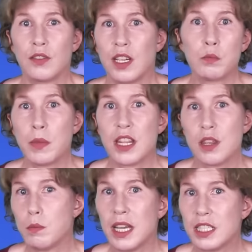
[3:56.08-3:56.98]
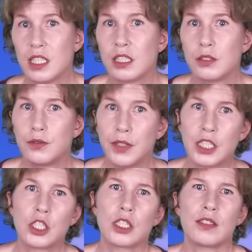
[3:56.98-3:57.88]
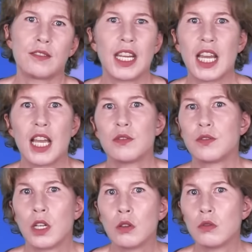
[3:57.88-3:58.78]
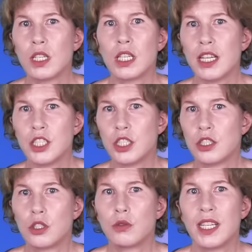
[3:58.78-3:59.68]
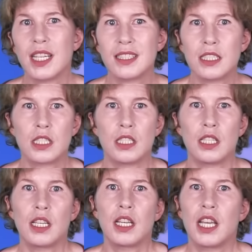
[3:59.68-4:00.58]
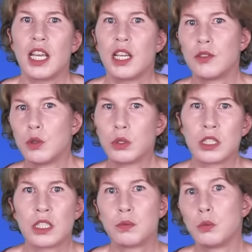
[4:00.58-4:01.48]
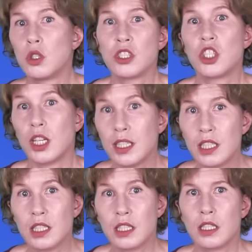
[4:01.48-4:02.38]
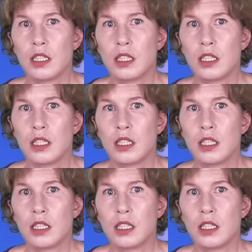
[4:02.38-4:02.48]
They're mathematical fiction. They have no relation to reality. If you want more junk,